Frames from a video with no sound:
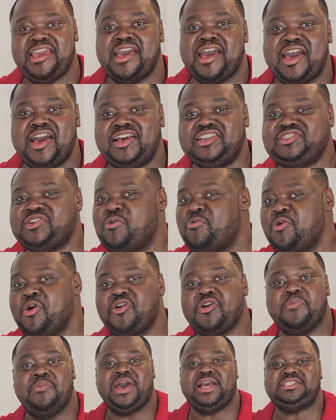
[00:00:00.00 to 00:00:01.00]
guys, and
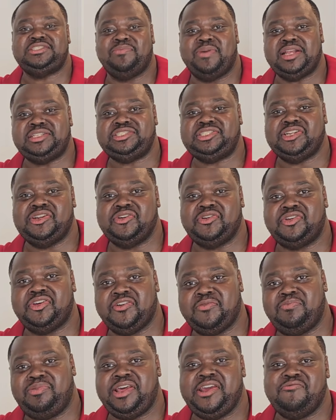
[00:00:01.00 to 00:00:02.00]
welcome back to my channel,
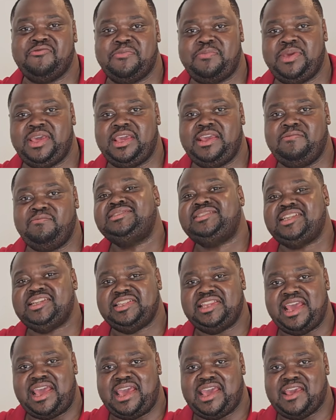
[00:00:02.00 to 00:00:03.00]
Cook Plate Repeat.
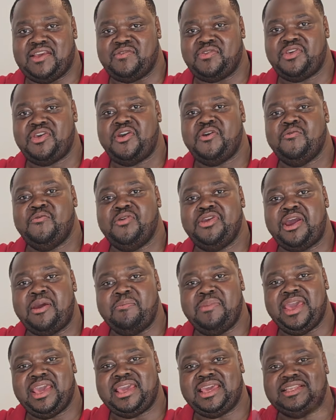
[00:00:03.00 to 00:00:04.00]
Today, we are
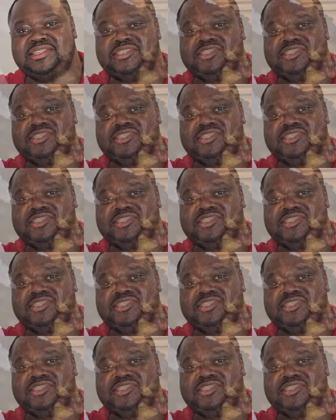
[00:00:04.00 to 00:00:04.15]
making